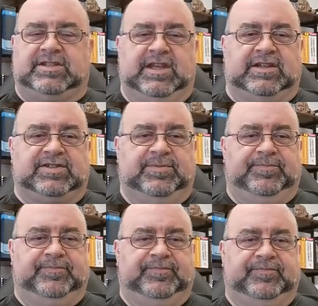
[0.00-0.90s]
came
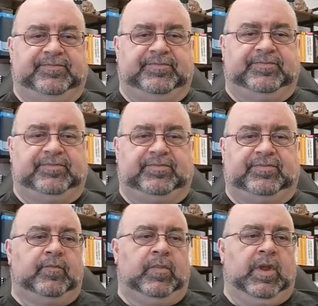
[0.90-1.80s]
up with
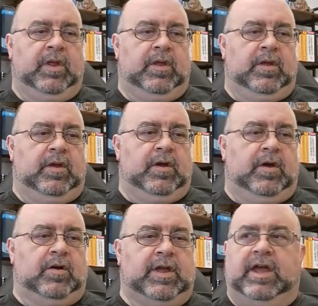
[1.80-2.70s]
okay,
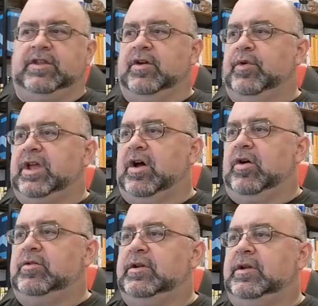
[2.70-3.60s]
that's
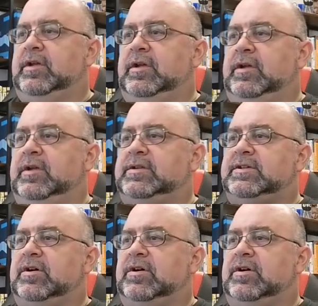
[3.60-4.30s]
actually very good.